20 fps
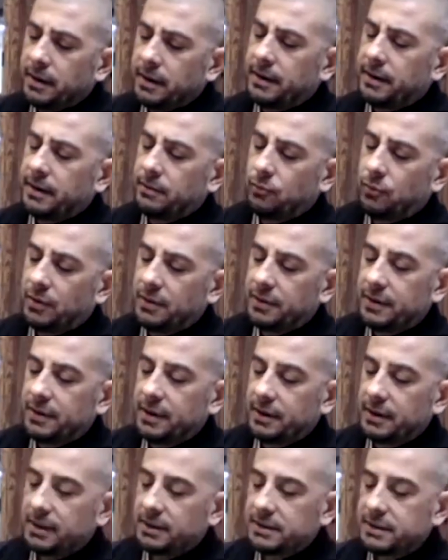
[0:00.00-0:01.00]
And one
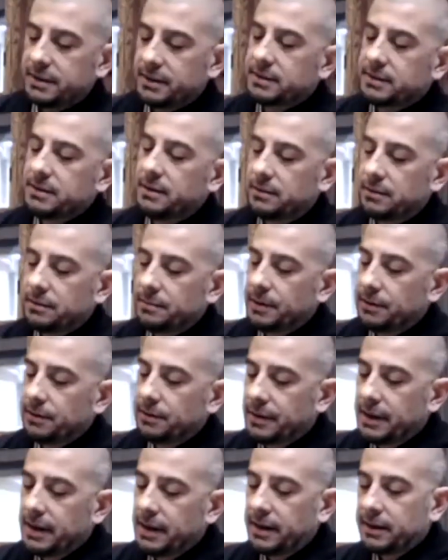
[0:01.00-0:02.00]
thing that sticks out
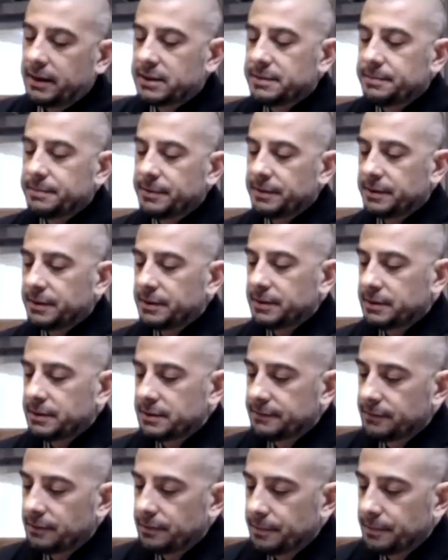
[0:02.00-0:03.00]
about that
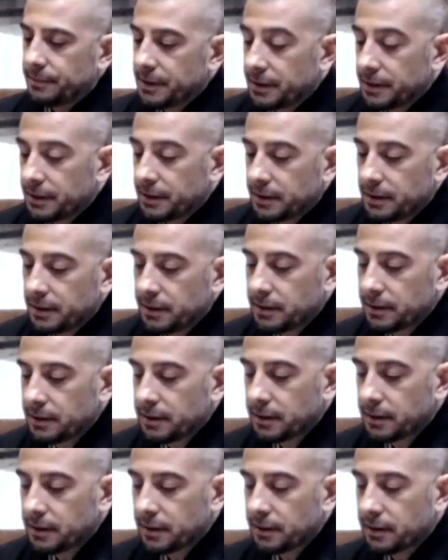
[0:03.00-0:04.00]
experience for me,
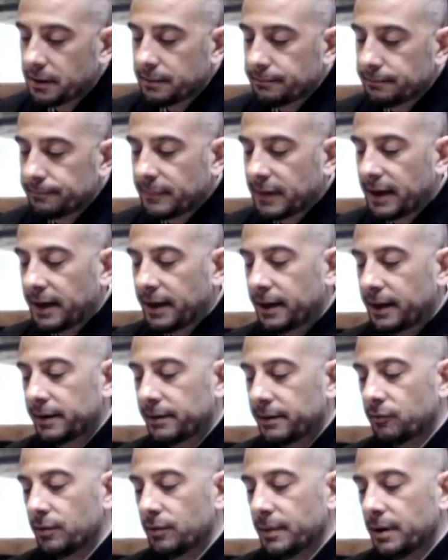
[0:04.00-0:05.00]
I
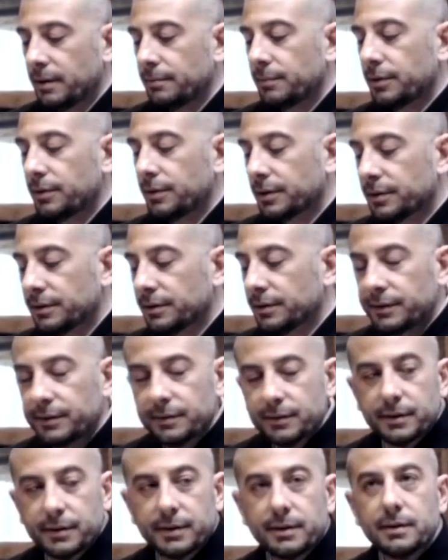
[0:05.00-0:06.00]
remember
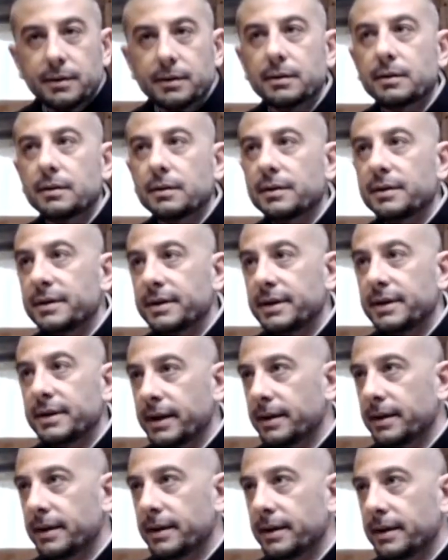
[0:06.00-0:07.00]
clearly the
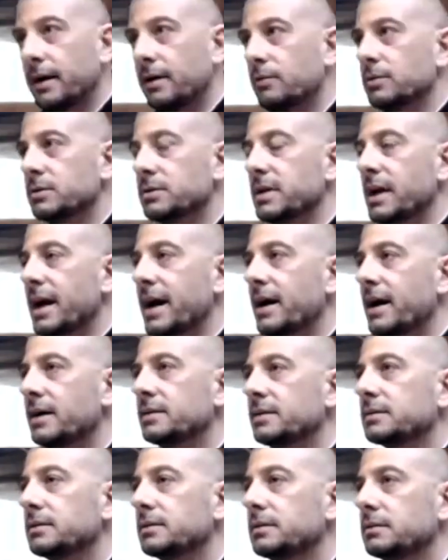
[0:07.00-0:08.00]
day that I was
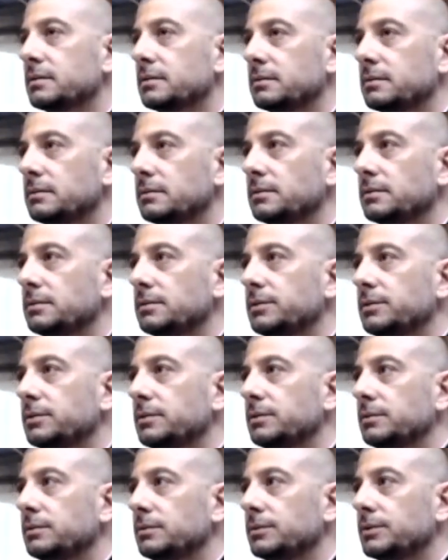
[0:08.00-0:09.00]
asked
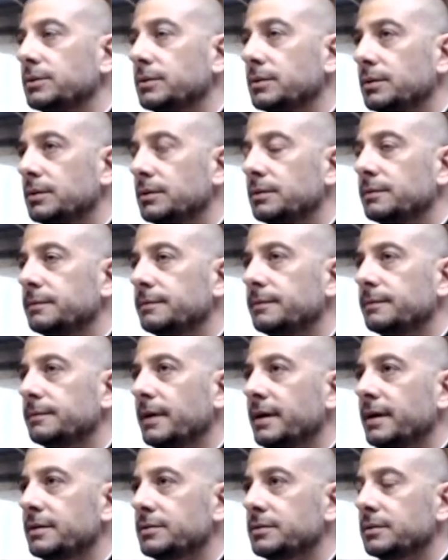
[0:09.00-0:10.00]
to serve
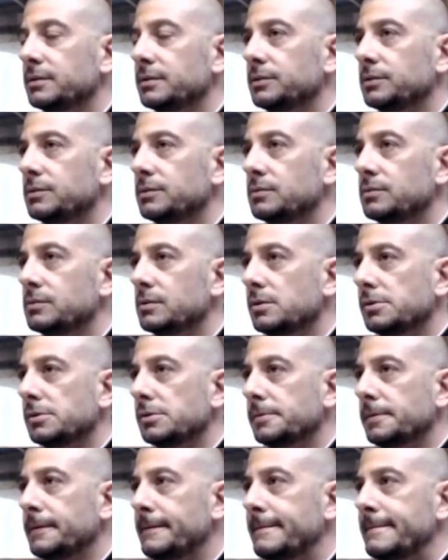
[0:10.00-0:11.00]
as
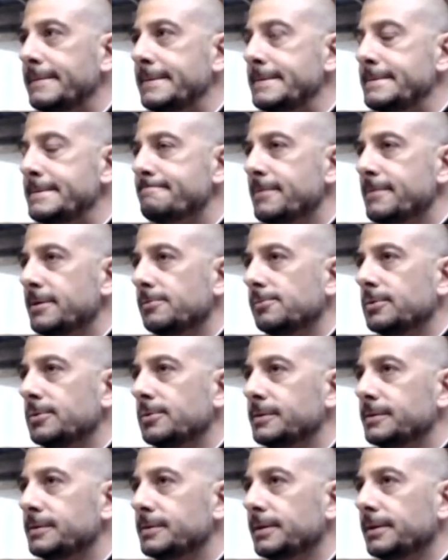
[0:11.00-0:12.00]
Shuso. It
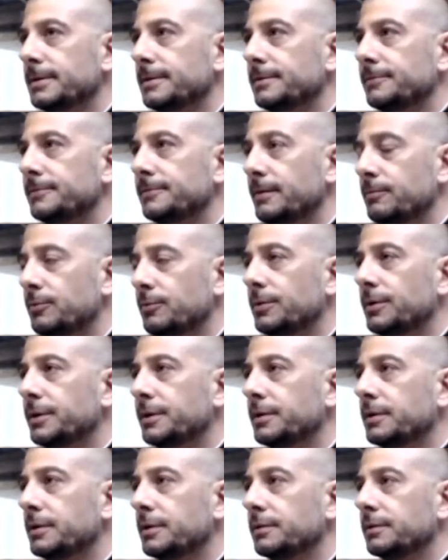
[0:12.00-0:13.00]
was
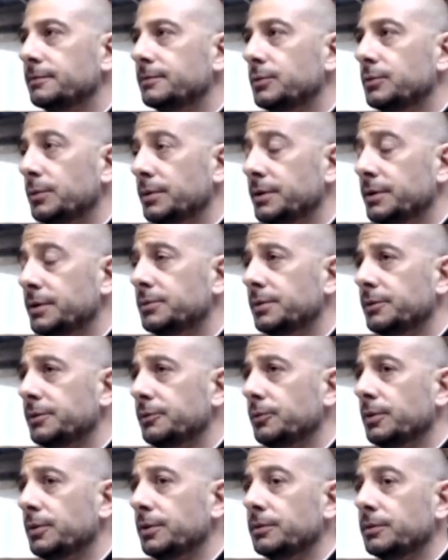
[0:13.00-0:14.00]
February of
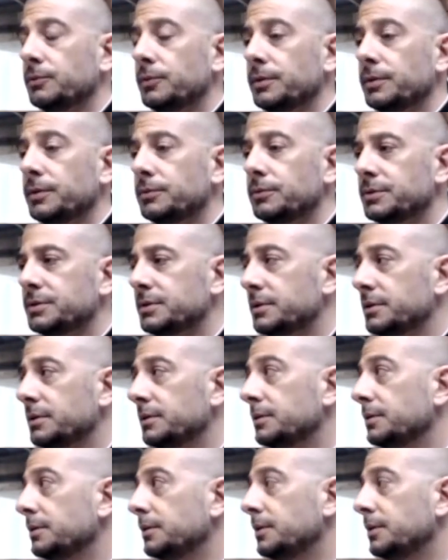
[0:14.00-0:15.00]
2021. We were
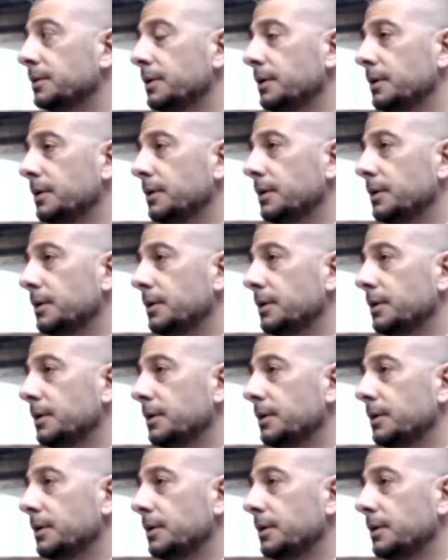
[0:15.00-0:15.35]
still